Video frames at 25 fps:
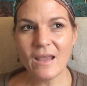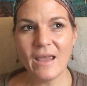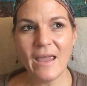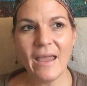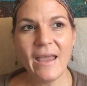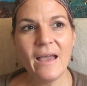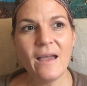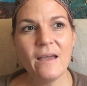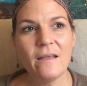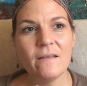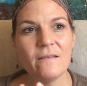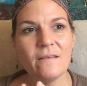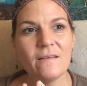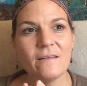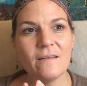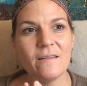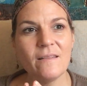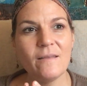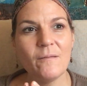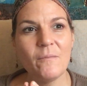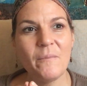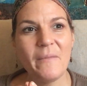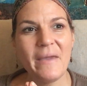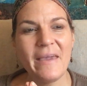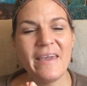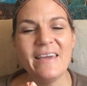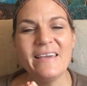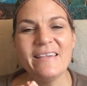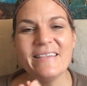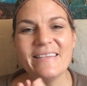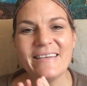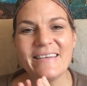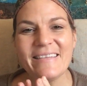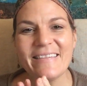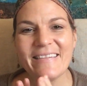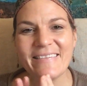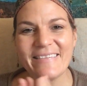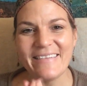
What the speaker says: And the amazing